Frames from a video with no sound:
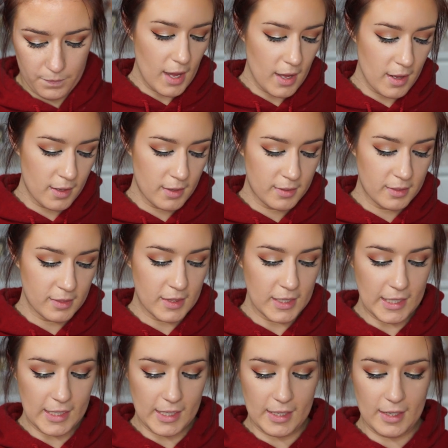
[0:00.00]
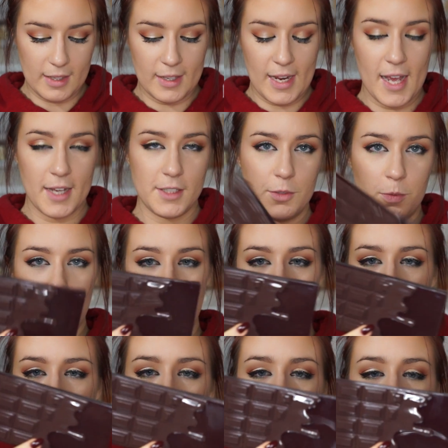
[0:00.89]
And the last
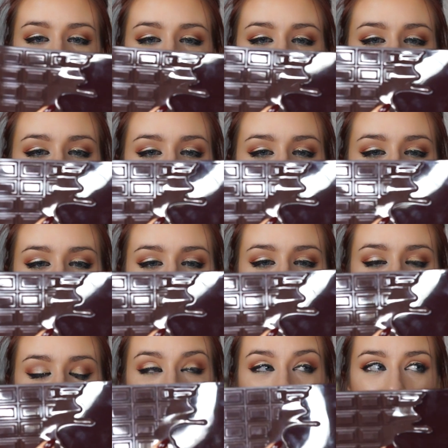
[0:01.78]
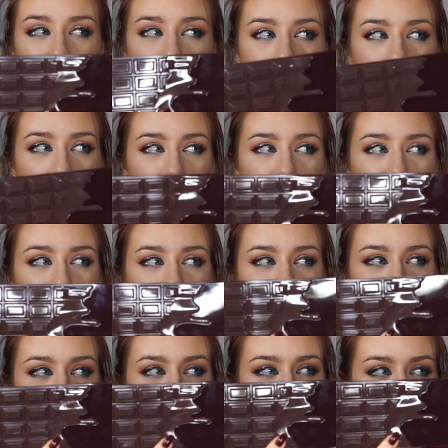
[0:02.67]
one, which is the Death by
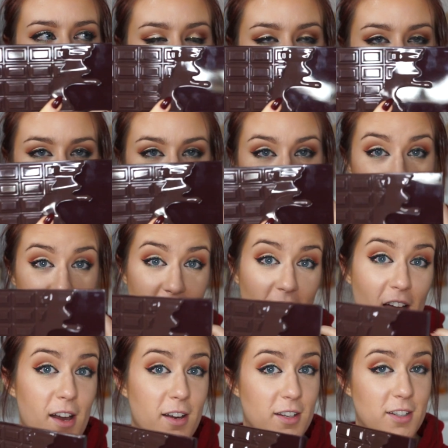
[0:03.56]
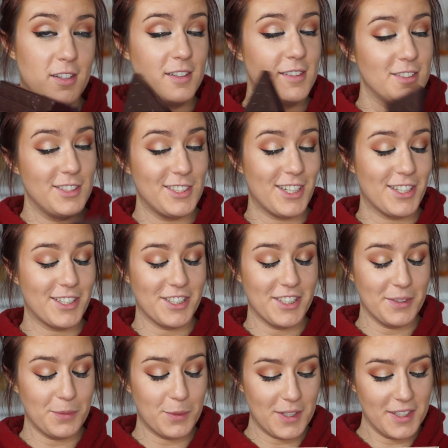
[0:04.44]
Chocolate palette, the dark
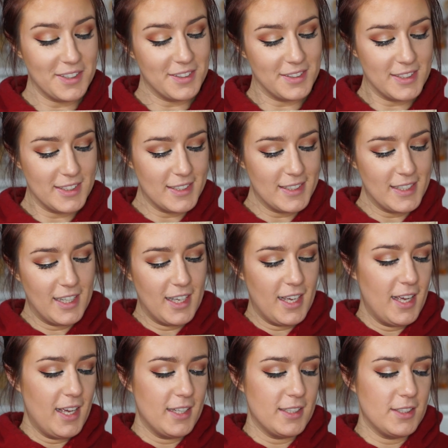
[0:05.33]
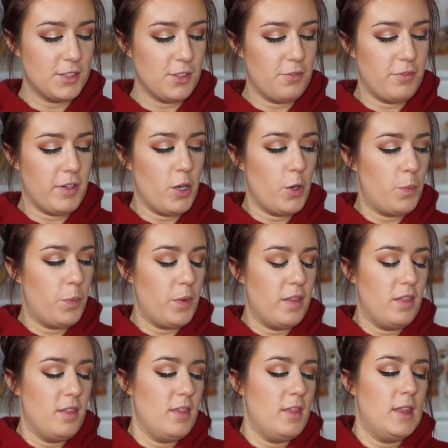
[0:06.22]
chocolate one. So if I
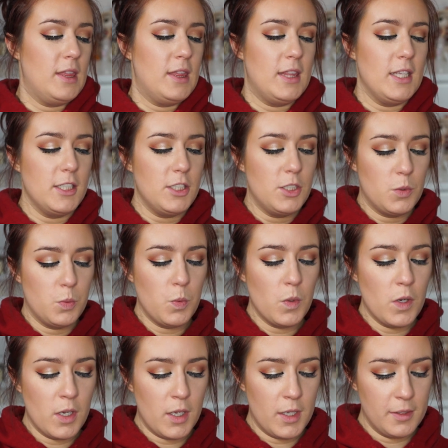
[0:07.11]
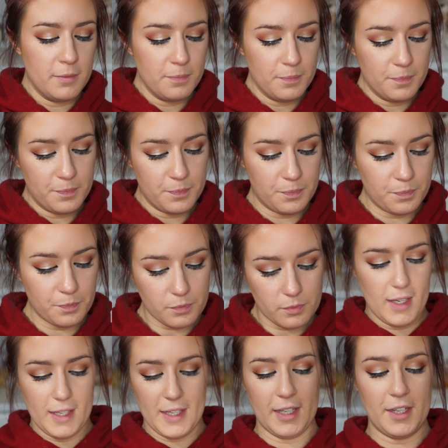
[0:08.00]
open this one,
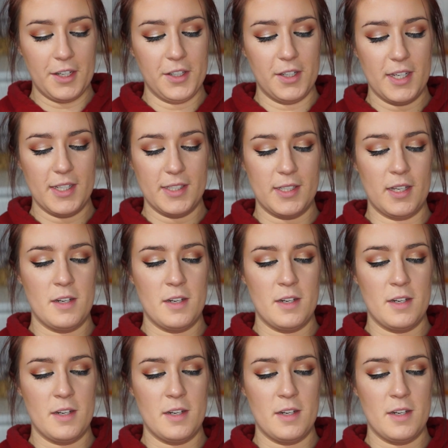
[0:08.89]
here is